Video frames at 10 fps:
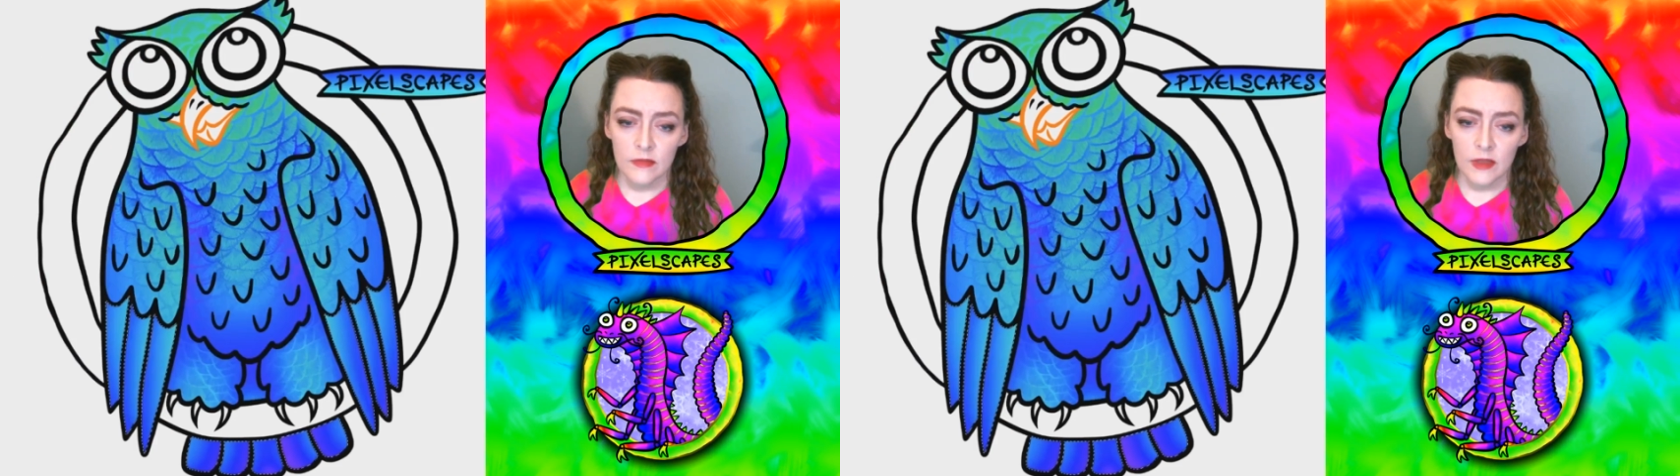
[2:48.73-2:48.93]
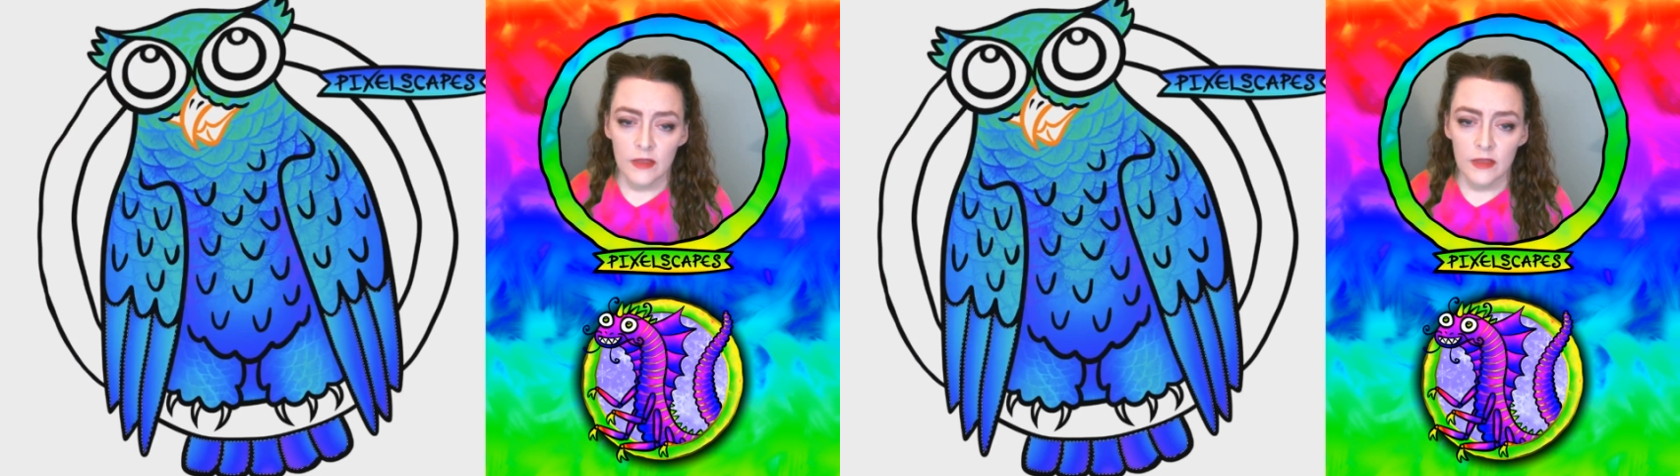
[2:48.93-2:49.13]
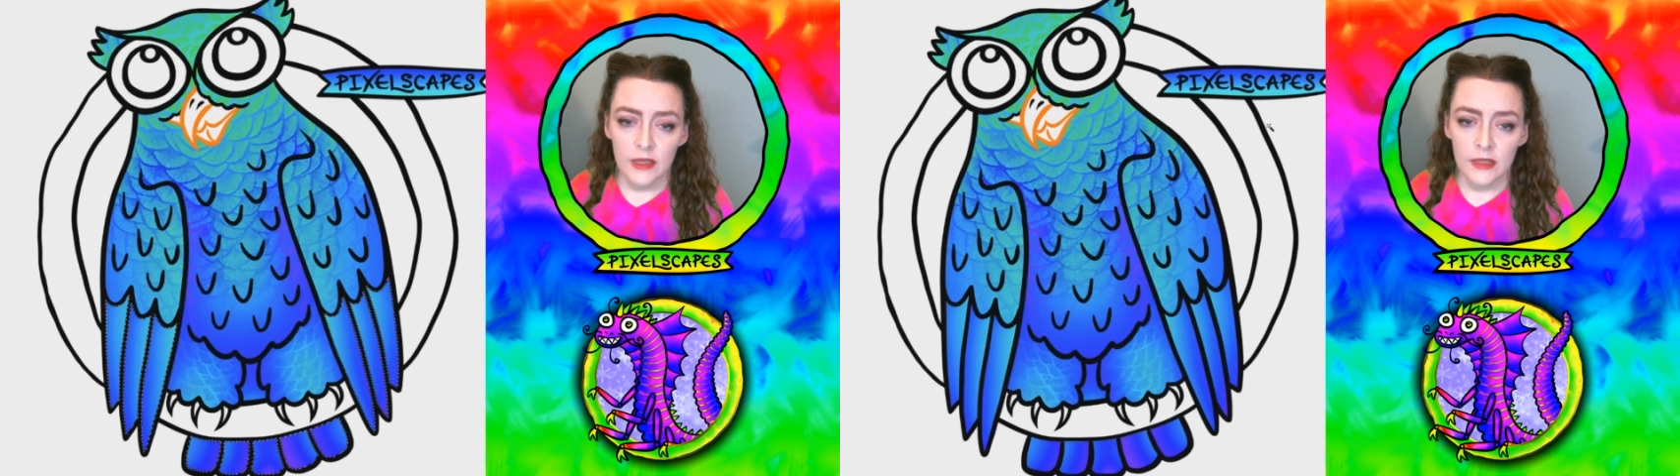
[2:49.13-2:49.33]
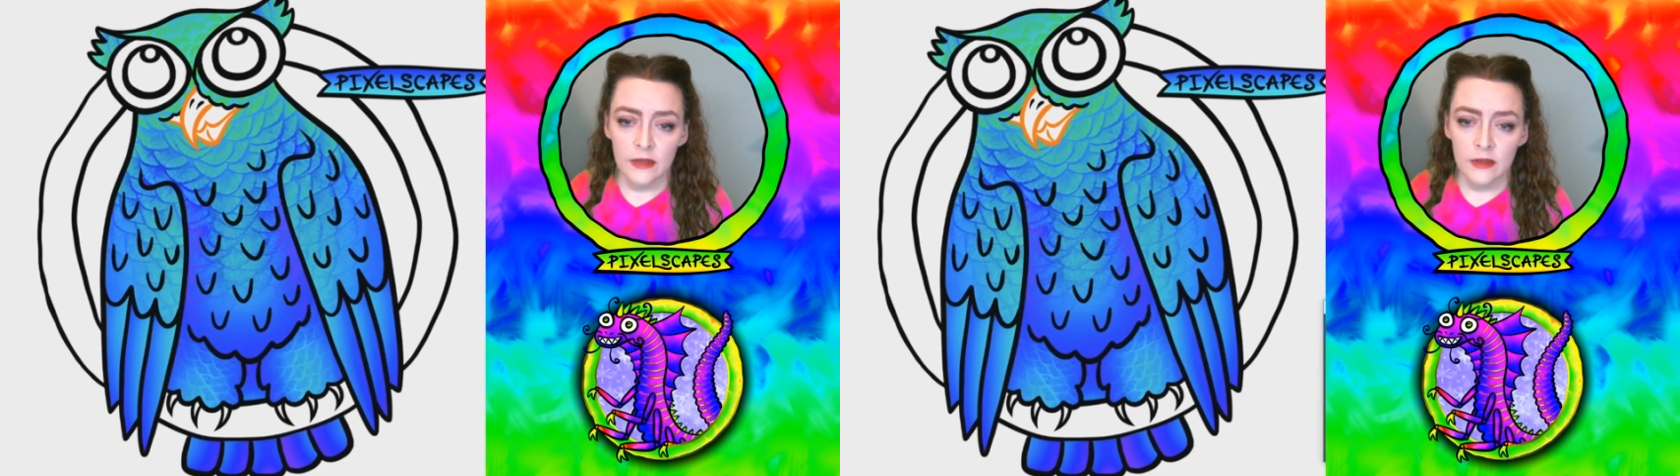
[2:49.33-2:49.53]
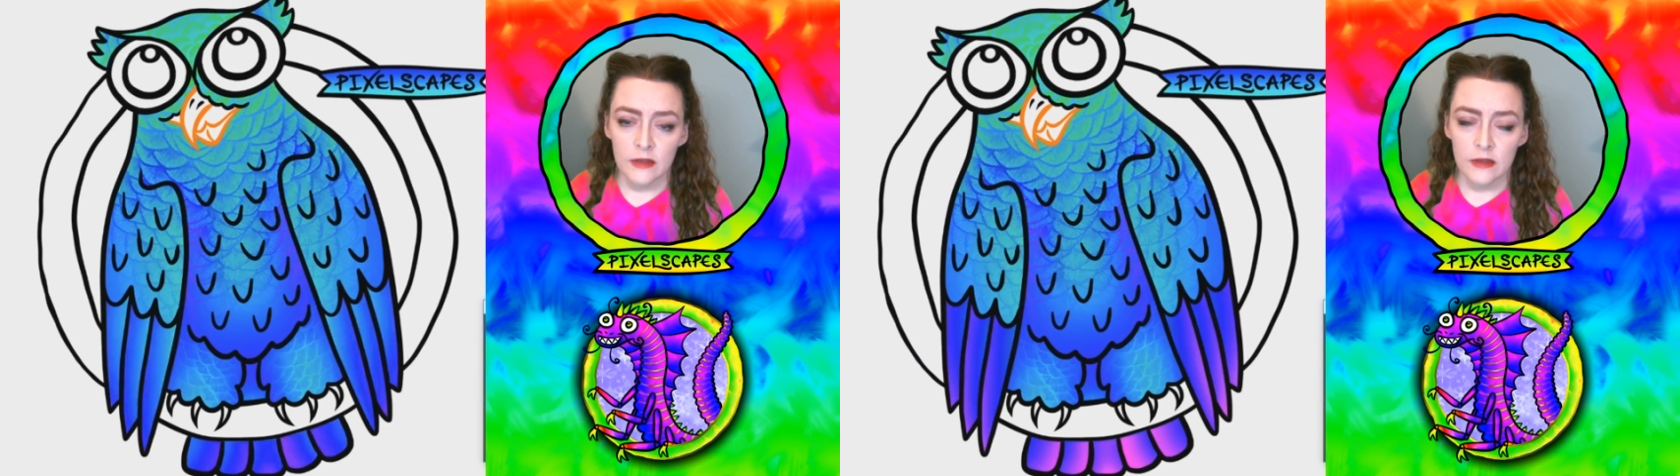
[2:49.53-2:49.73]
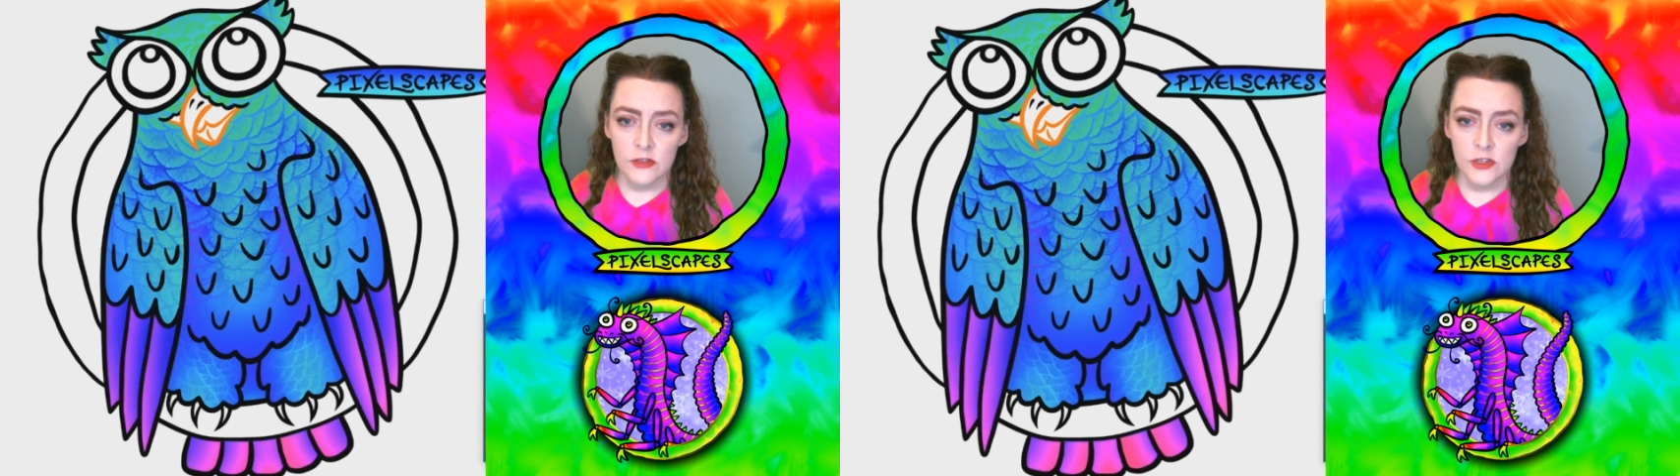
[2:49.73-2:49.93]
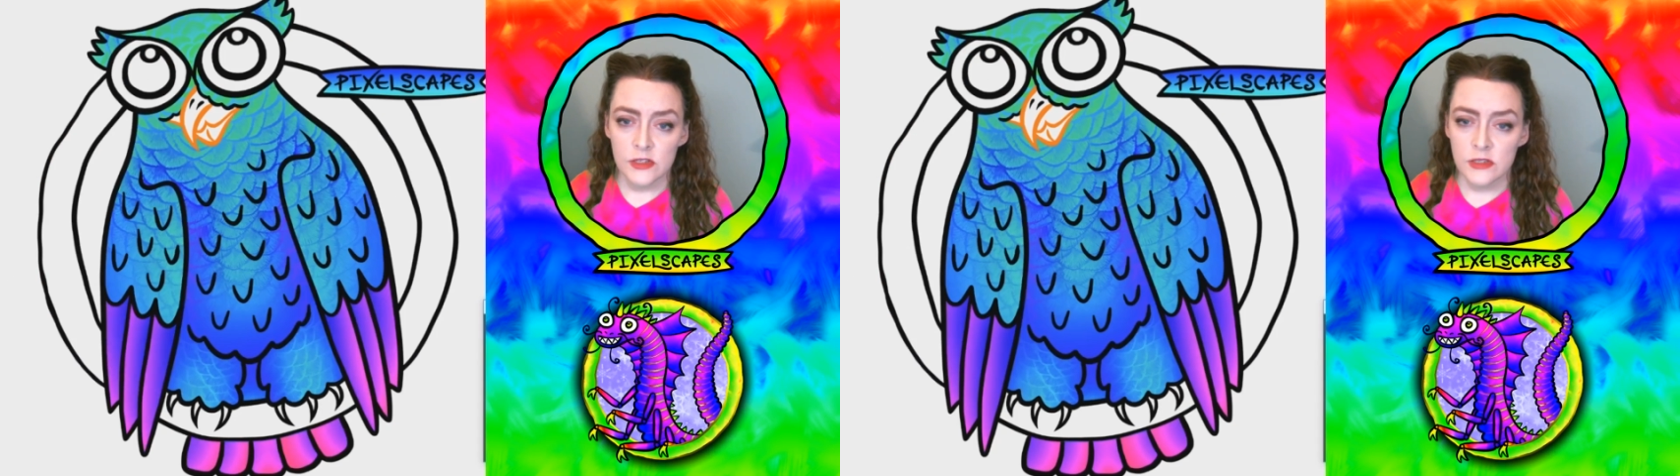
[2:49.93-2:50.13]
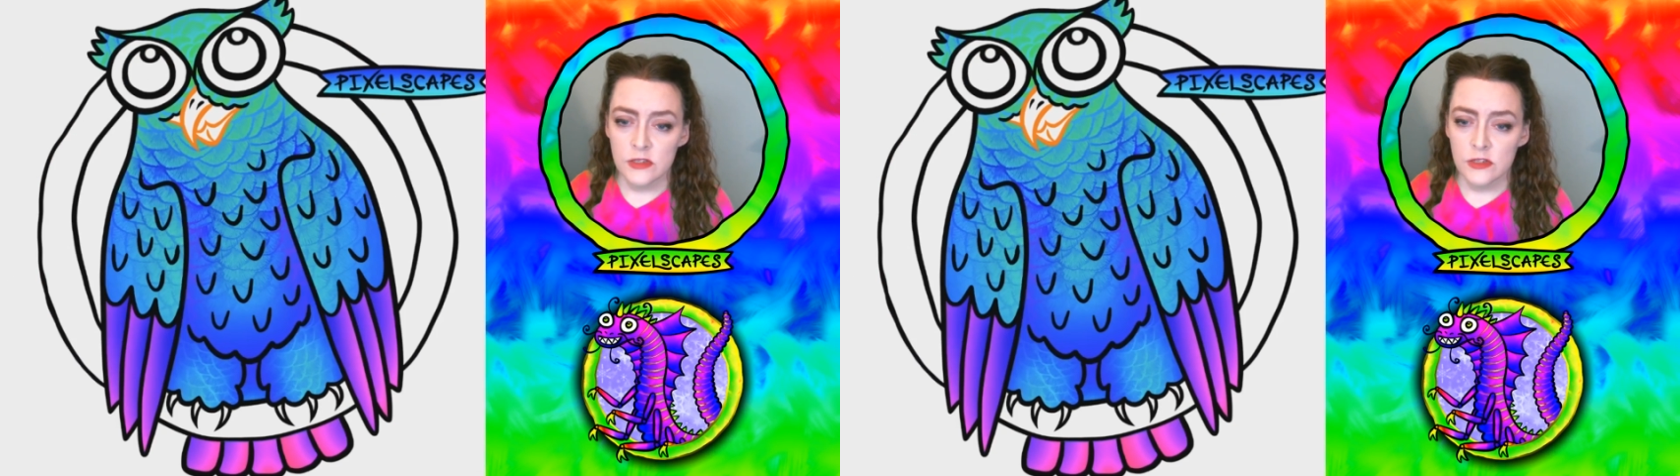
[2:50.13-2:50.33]
And then
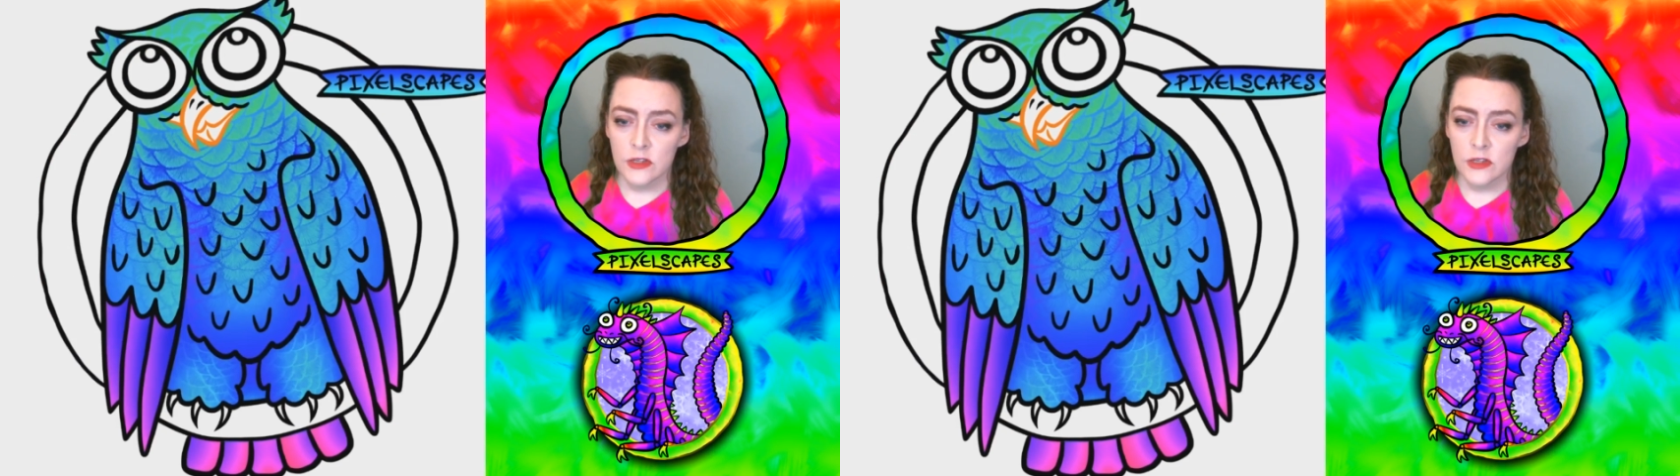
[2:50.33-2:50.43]
just